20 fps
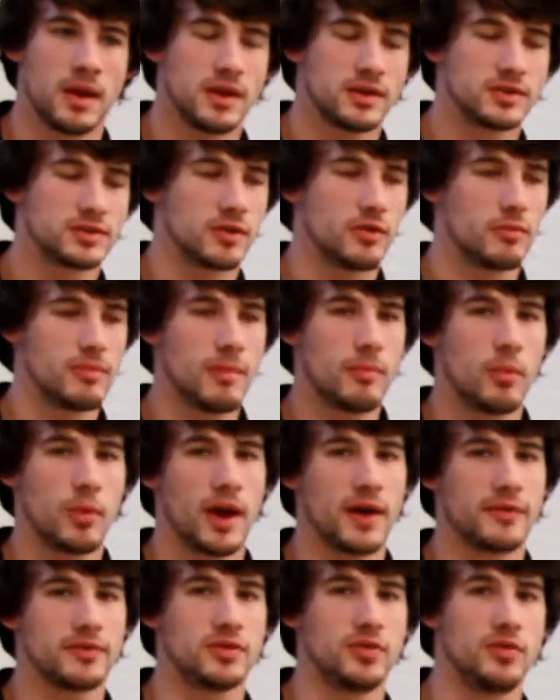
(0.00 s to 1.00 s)
So remember, we
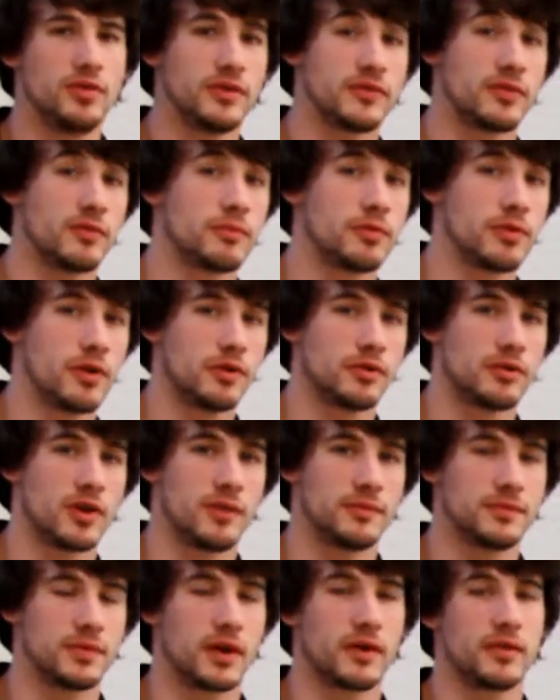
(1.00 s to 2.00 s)
have two different
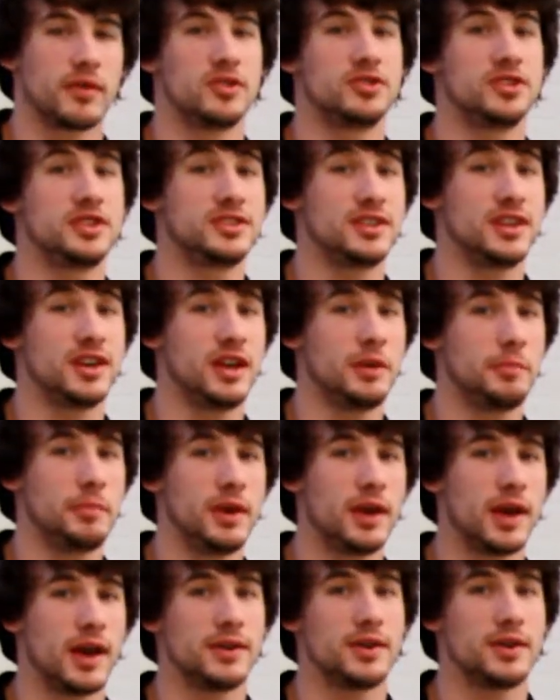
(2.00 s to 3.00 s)
programs. We've got the
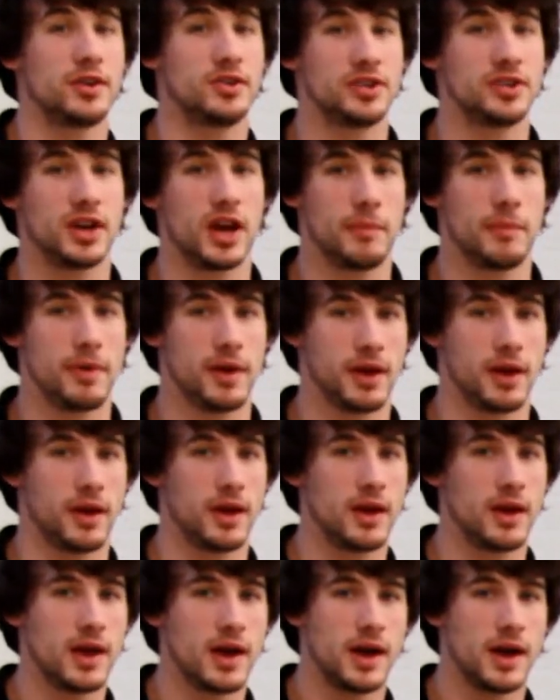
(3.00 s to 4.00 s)
GCDP and the
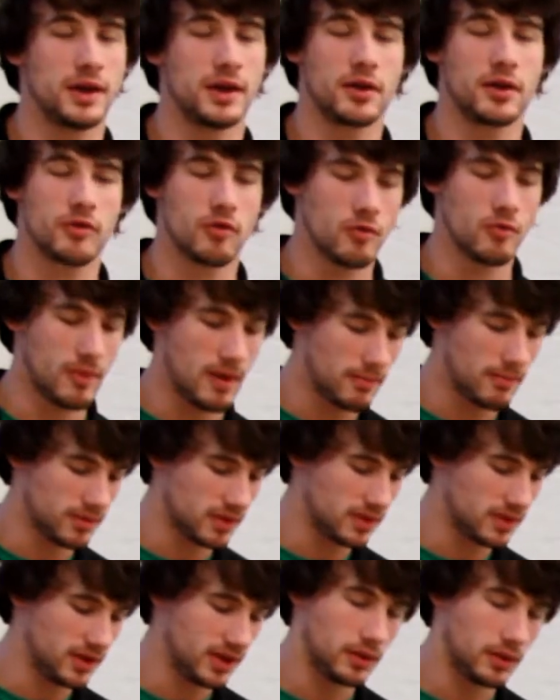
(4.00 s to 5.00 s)
GIP, and you've got to remember
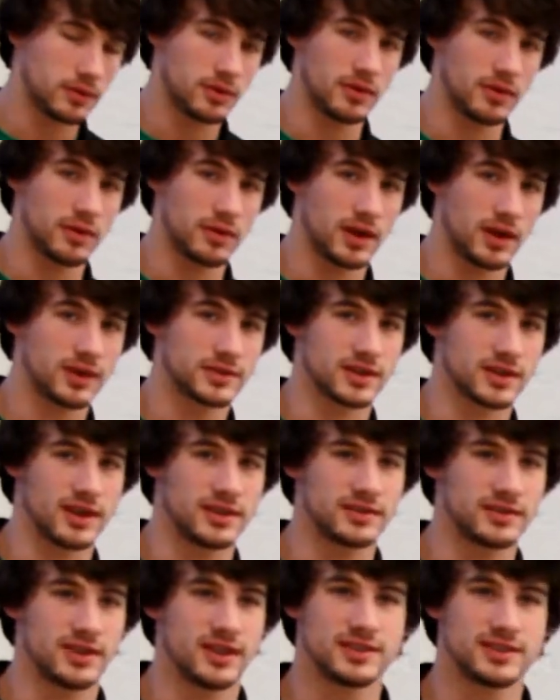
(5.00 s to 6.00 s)
that these two things
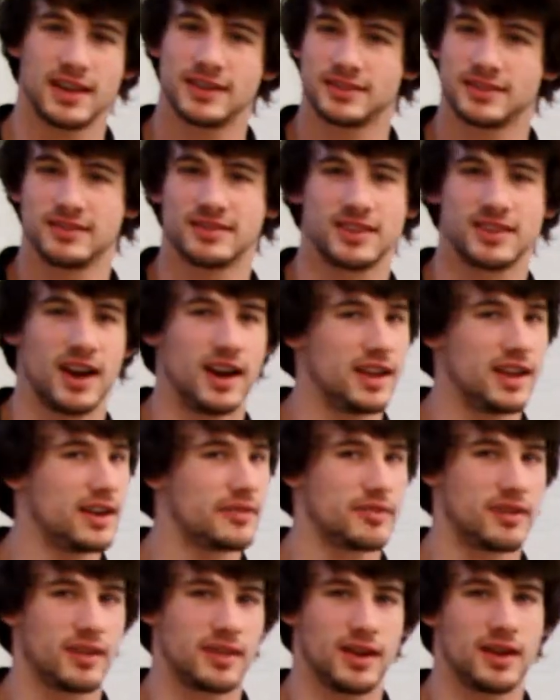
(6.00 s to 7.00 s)
are assessed on slightly
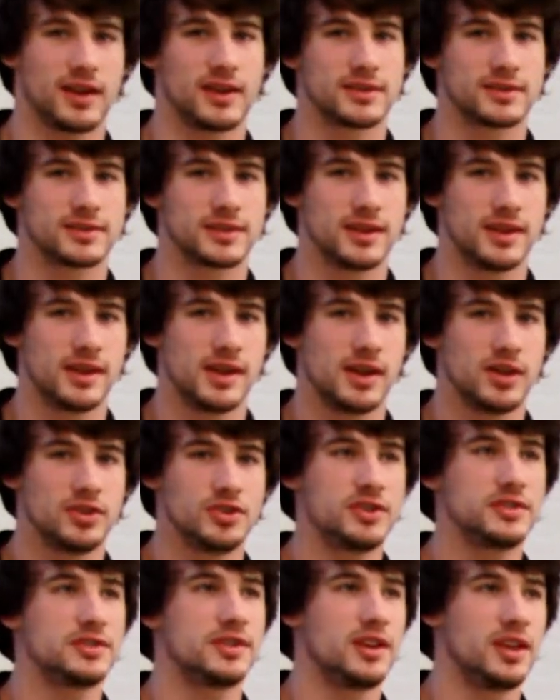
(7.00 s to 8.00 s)
different things.
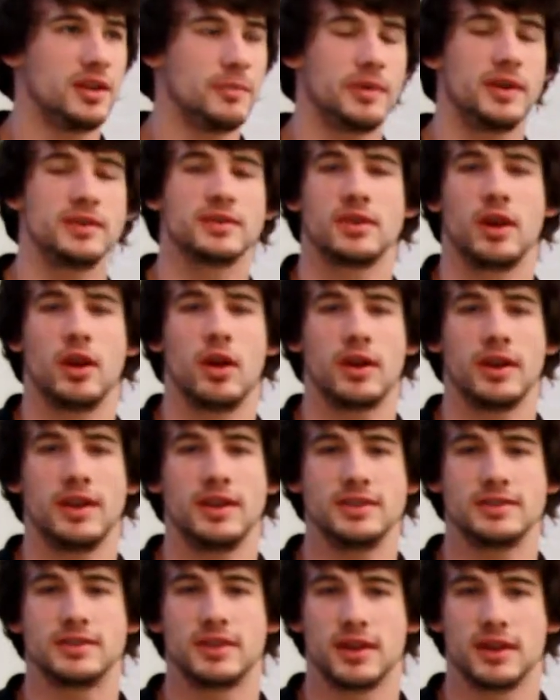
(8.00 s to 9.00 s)
GCDP is a
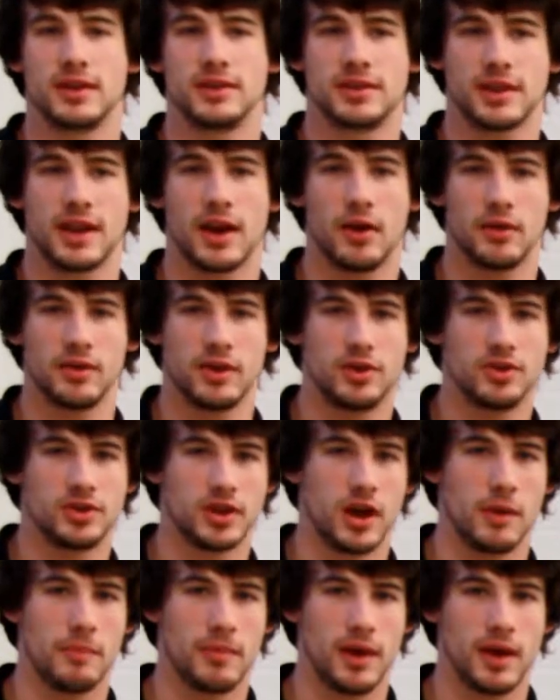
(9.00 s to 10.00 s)
lot easier to get on than
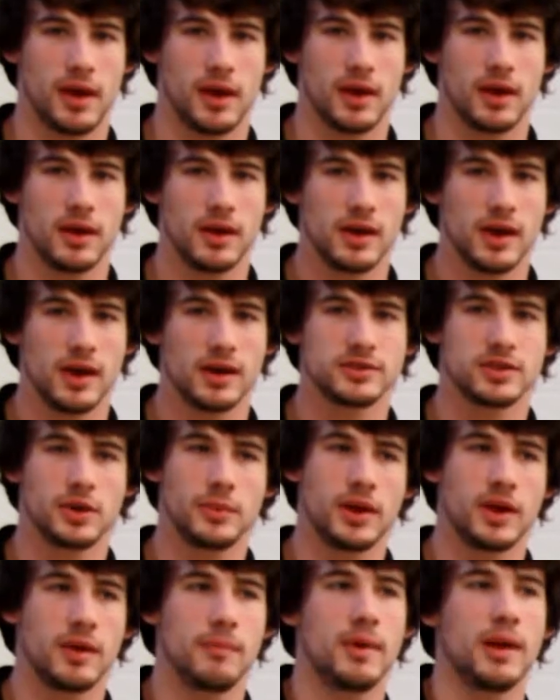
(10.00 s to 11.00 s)
GIP, and so
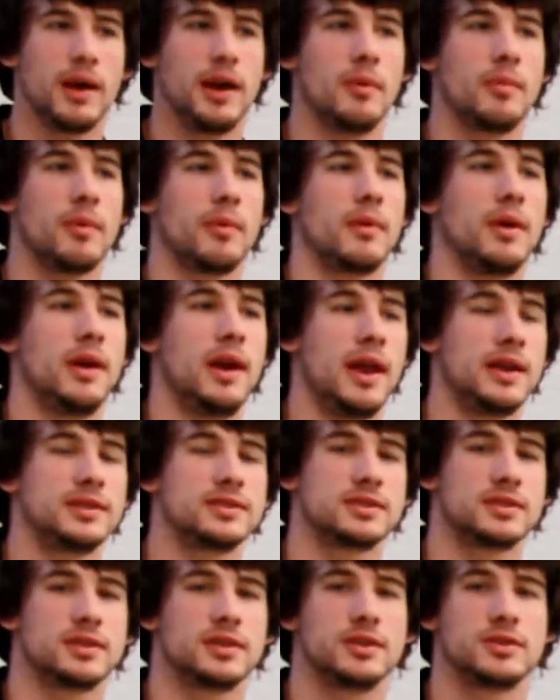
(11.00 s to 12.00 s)
we can be a little bit
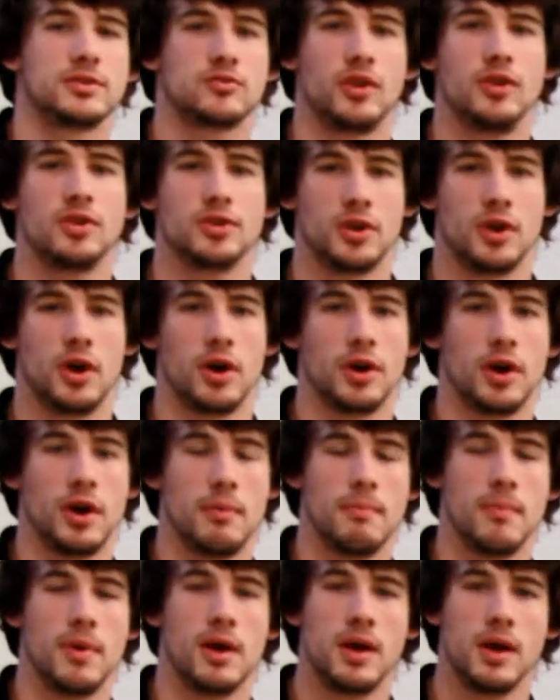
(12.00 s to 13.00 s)
less stringent
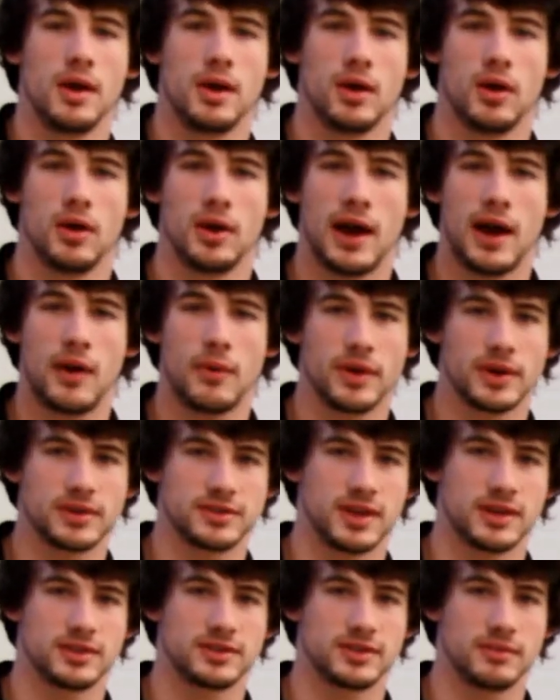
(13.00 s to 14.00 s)
on how we
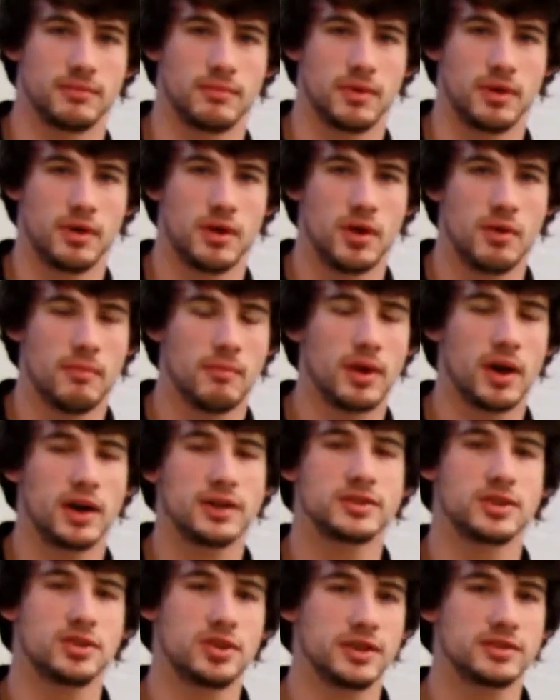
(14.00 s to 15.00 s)
assess them. But
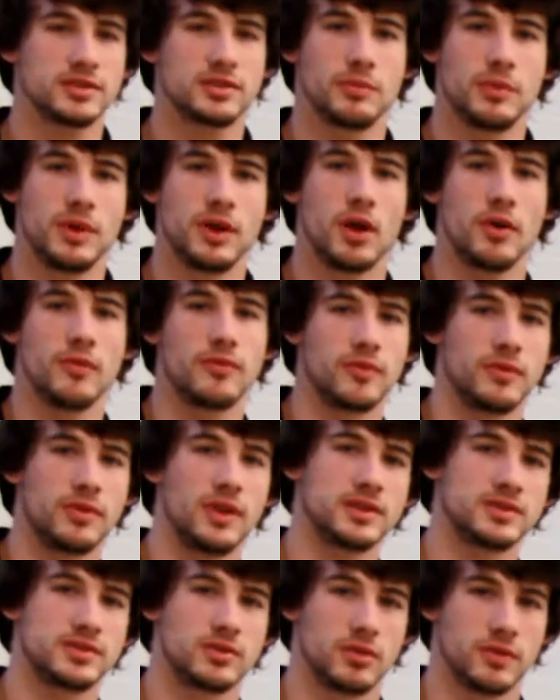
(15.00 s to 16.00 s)
I suggest that we go through
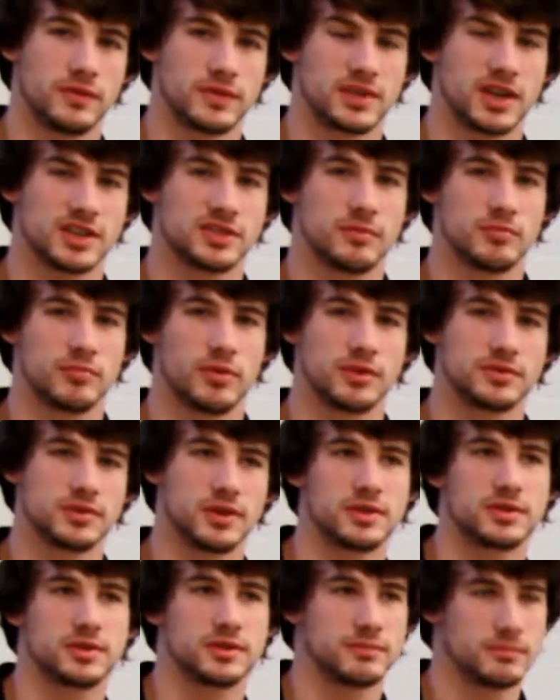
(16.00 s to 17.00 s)
this sort of assessment
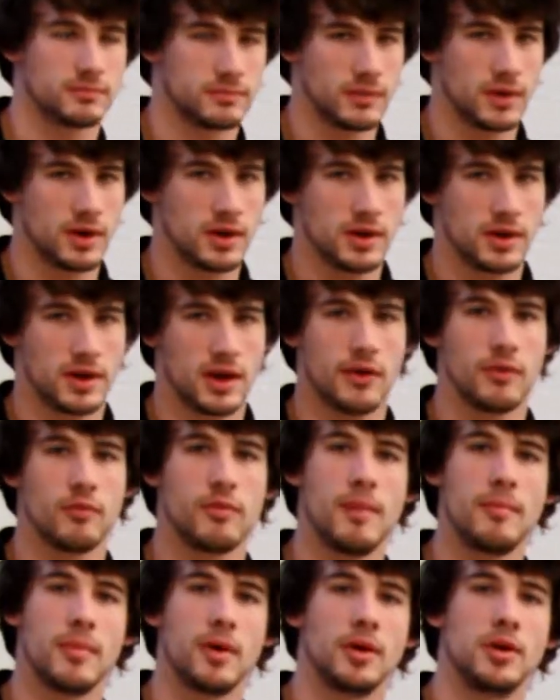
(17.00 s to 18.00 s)
process. Now
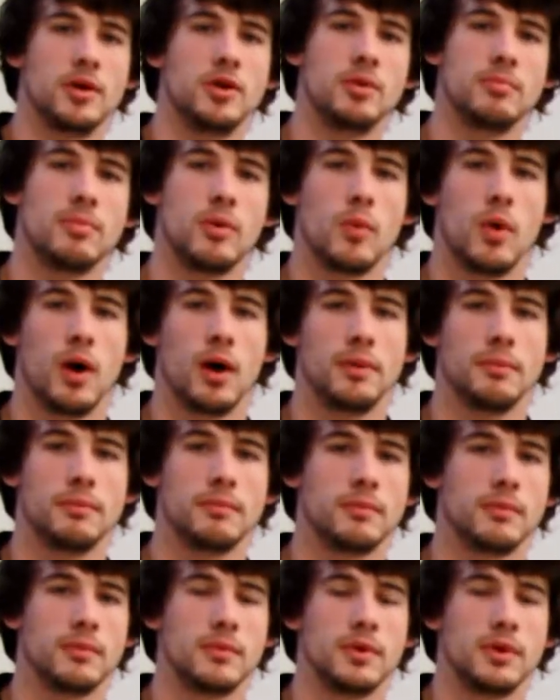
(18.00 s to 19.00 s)
remember, number one,
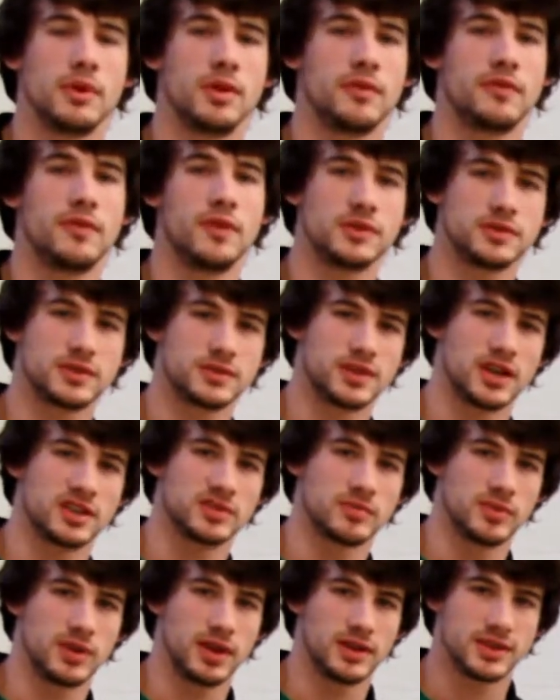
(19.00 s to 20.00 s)
the first
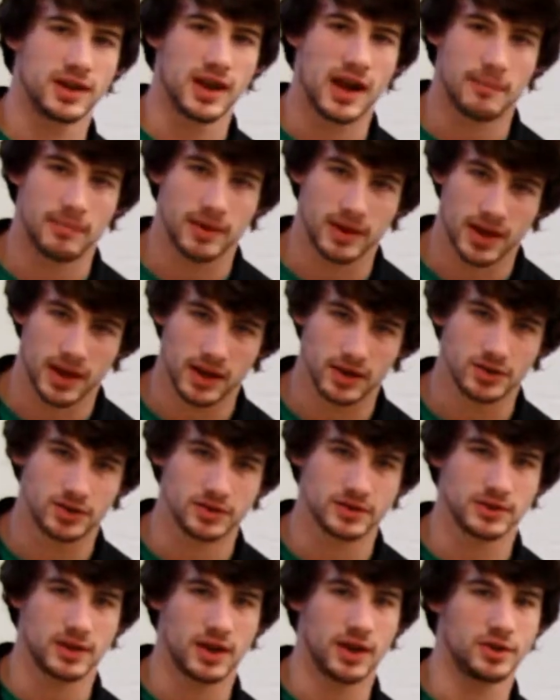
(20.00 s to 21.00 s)
assessment is in the
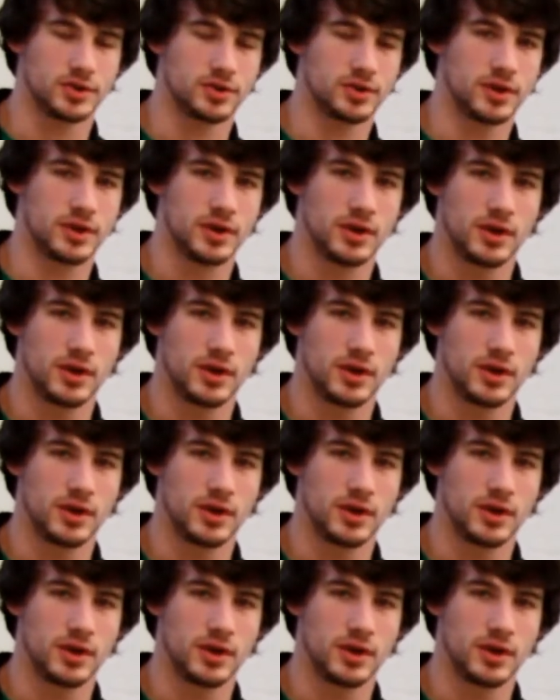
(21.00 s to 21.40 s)
application stage.